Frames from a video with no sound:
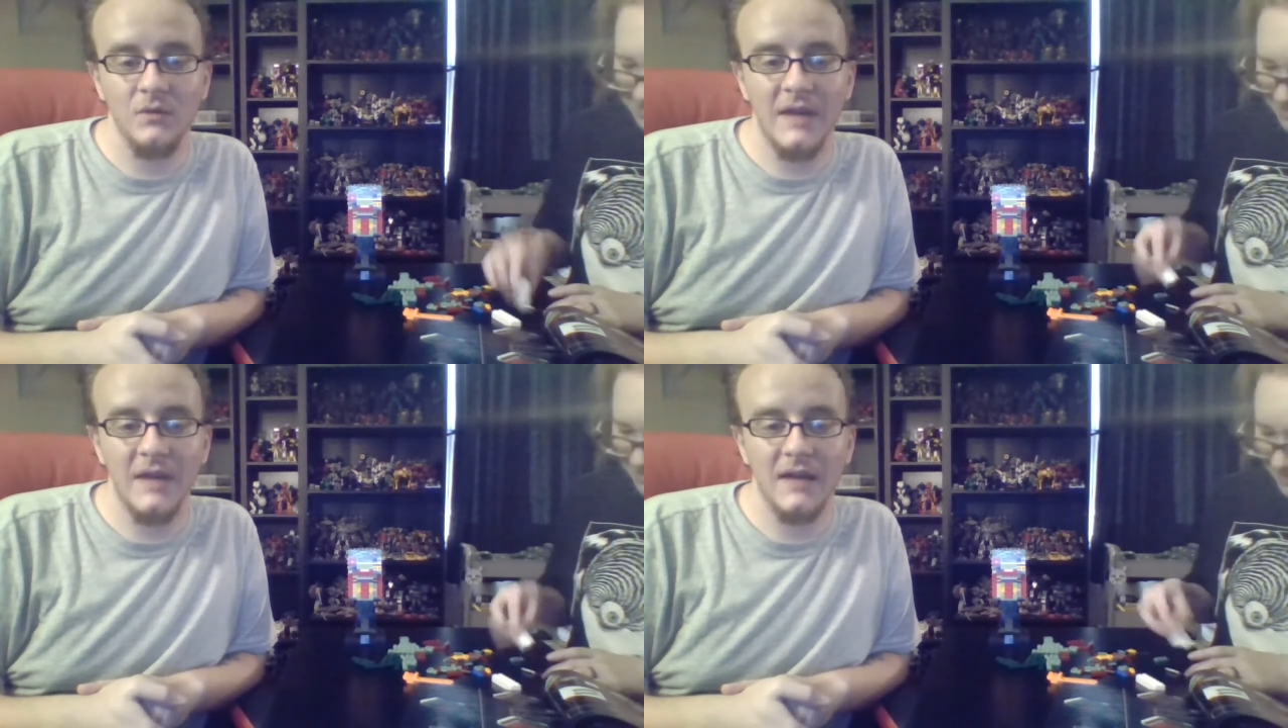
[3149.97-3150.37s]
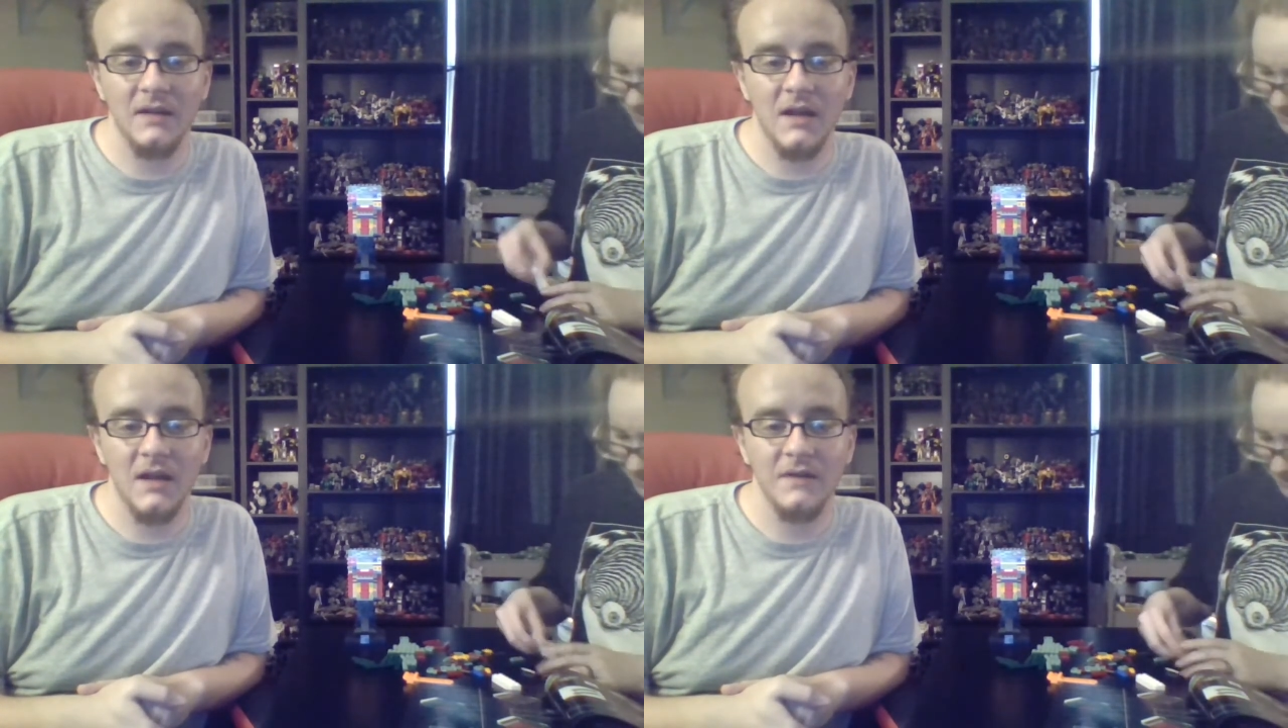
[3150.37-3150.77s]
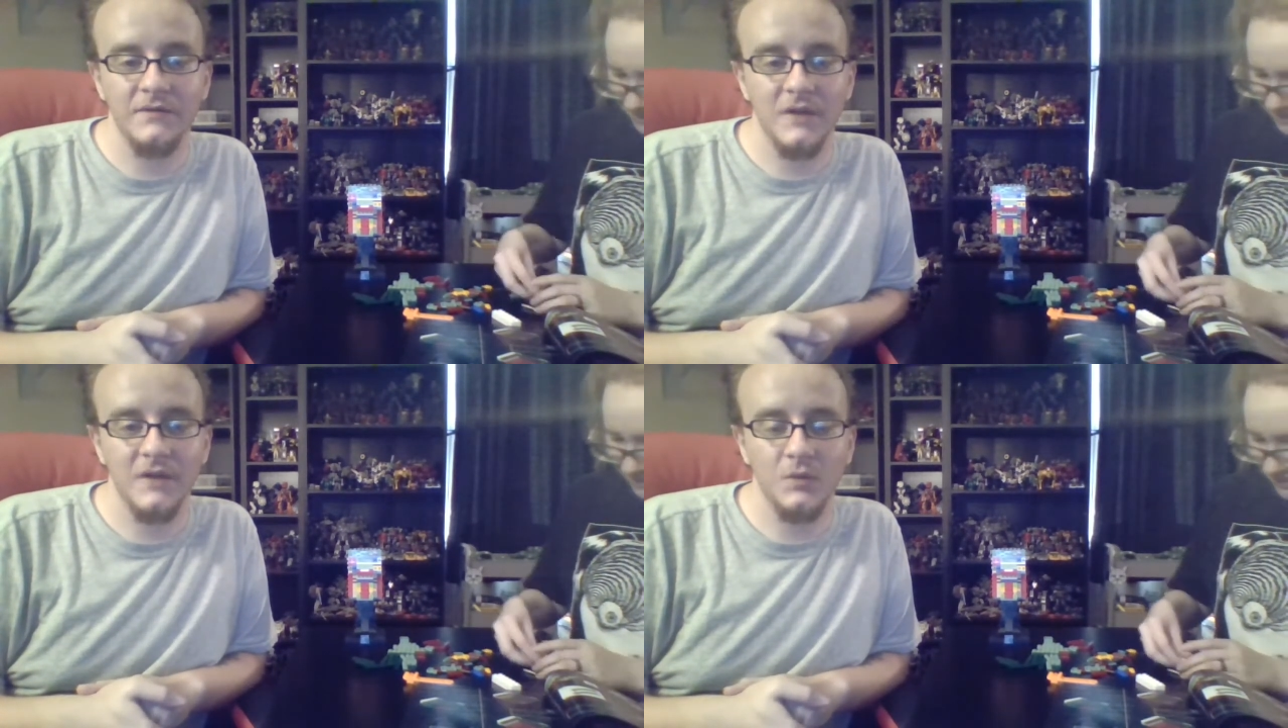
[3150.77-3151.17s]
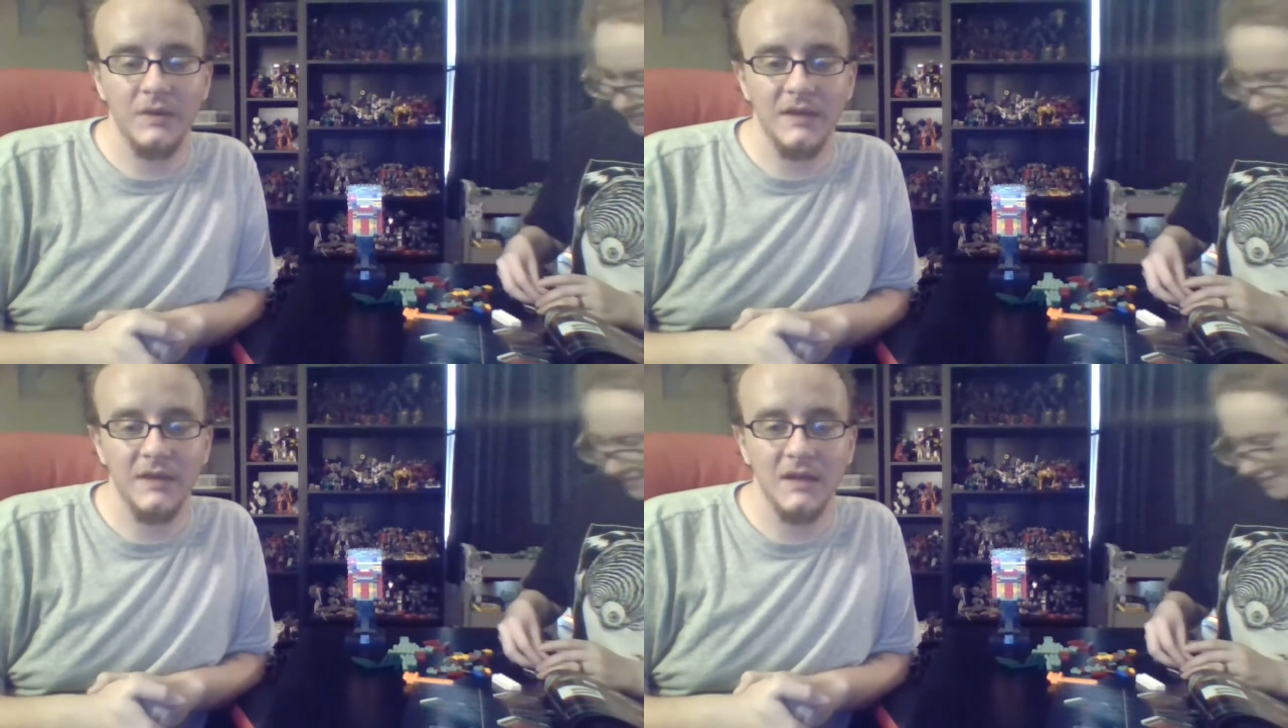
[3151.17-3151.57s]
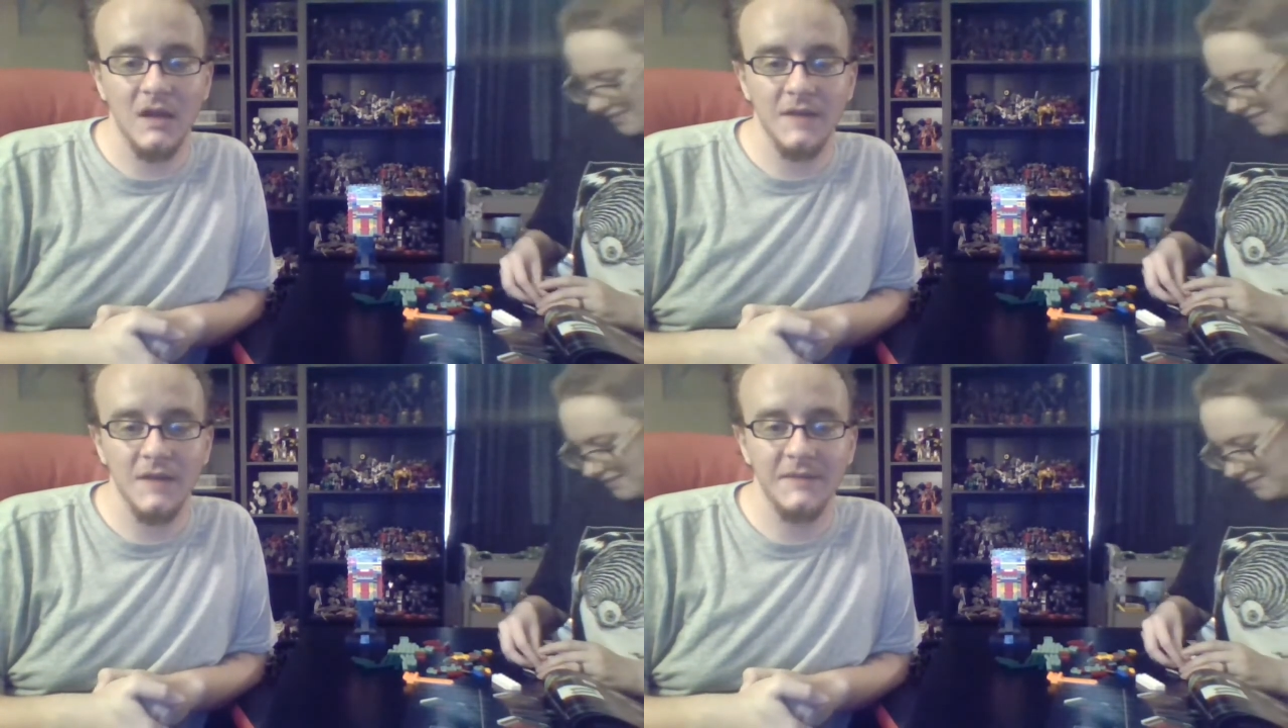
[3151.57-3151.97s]
We had a lot of fun with the
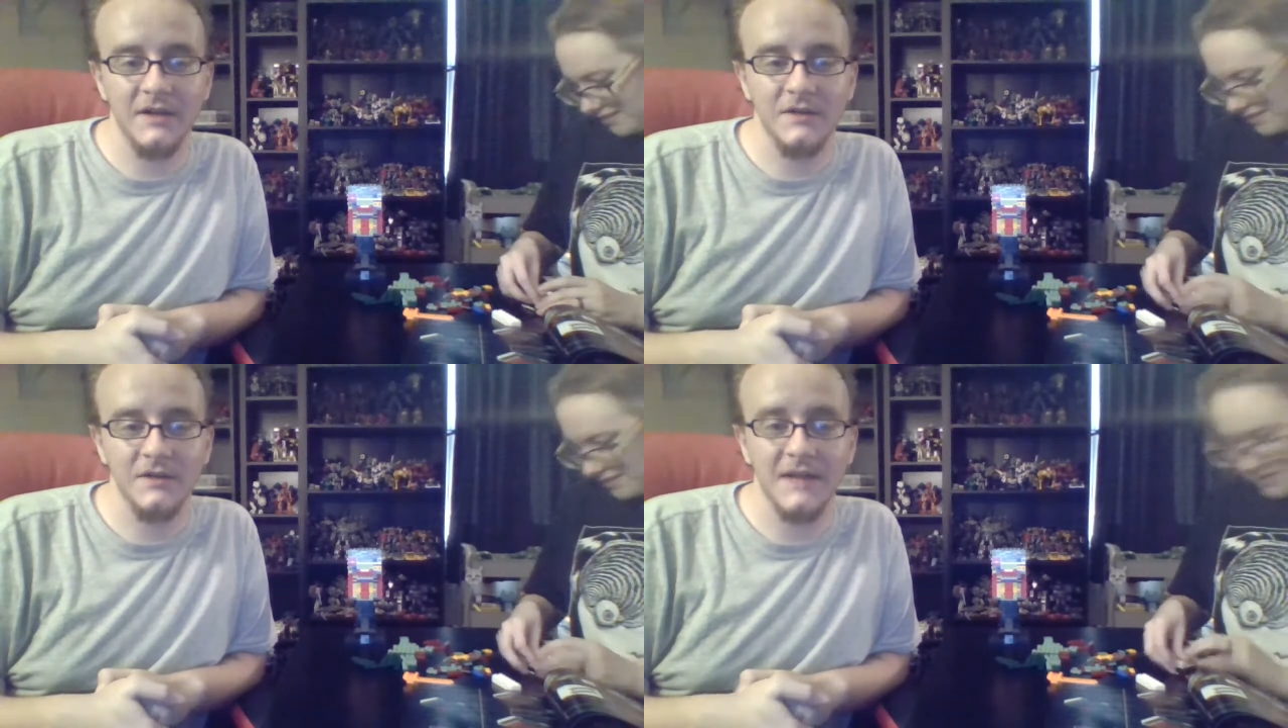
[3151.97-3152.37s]
cosplayers.